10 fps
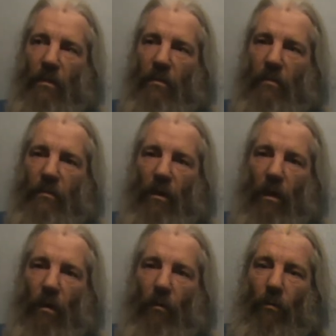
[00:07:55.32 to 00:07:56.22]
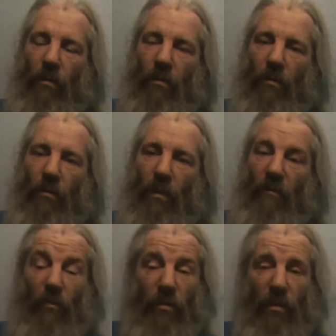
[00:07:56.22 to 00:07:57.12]
So
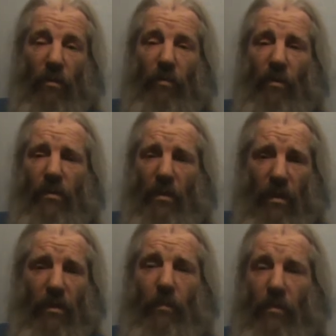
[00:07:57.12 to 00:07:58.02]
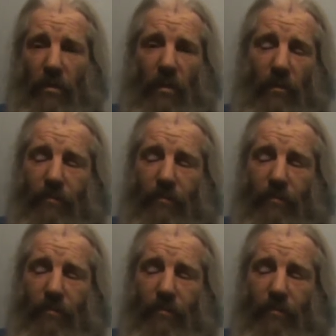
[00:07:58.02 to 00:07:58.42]
I've also approached another sponsor,